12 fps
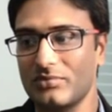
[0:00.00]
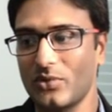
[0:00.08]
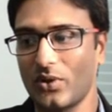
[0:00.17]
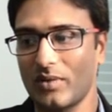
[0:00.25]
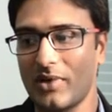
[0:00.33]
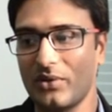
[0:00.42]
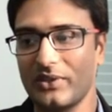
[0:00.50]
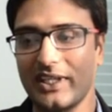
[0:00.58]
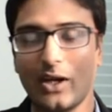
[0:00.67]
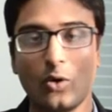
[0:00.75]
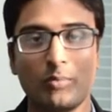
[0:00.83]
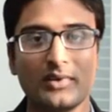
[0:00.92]
talk about
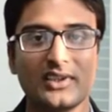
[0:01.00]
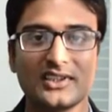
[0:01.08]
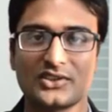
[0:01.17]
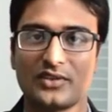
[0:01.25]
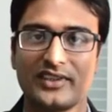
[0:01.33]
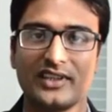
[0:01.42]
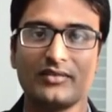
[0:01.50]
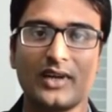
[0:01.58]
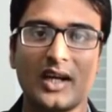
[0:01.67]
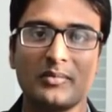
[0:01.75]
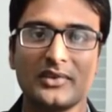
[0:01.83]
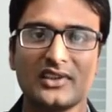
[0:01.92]
the openness of the
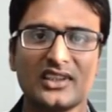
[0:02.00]
environment,